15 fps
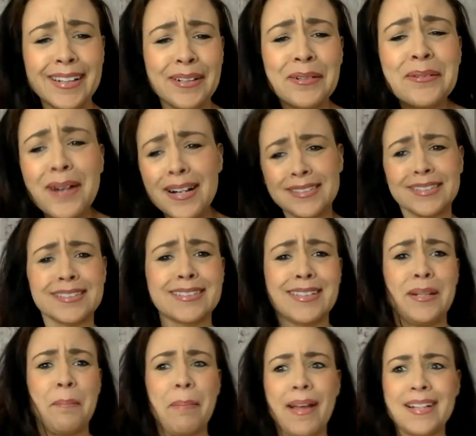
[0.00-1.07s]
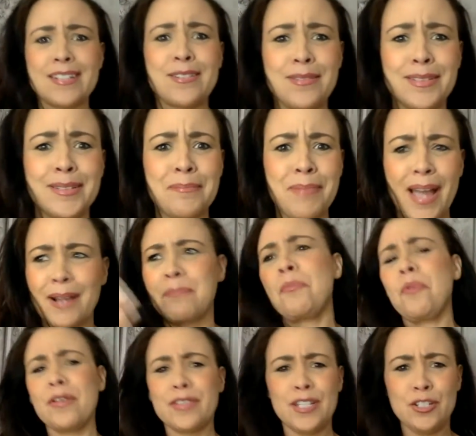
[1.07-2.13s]
Who else is going to pat you on the back
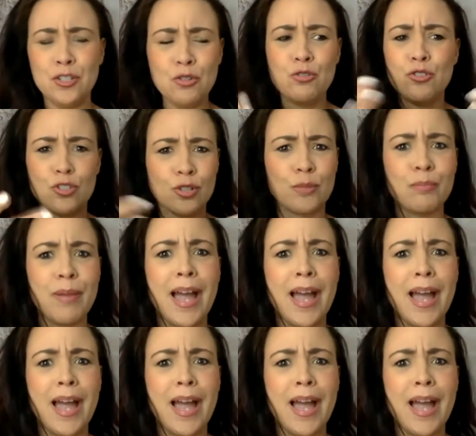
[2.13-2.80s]
more than you should